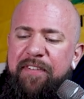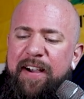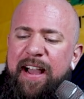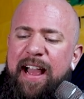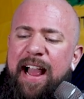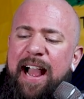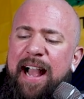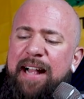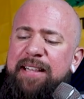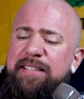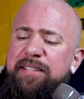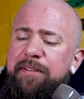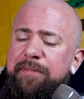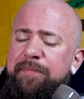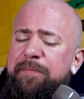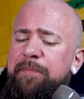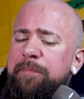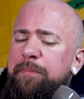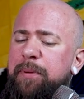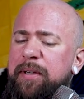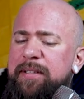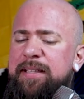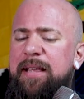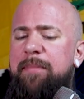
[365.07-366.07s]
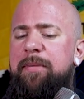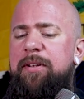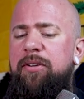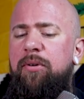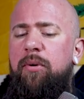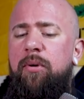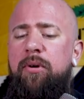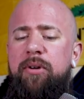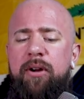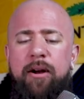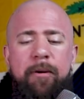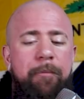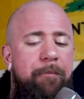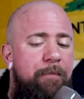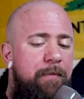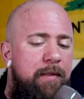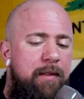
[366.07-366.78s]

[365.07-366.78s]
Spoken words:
I had to put them in order,